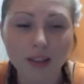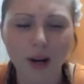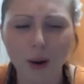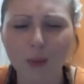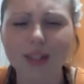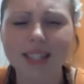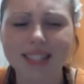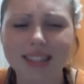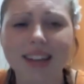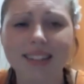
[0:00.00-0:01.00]
the only
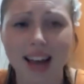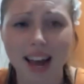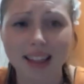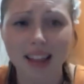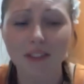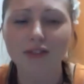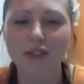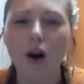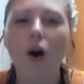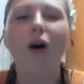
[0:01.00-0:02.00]
size they had left,
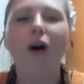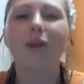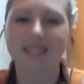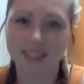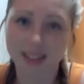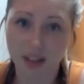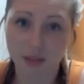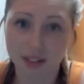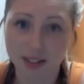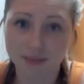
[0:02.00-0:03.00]
was an
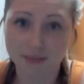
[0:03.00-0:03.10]
11.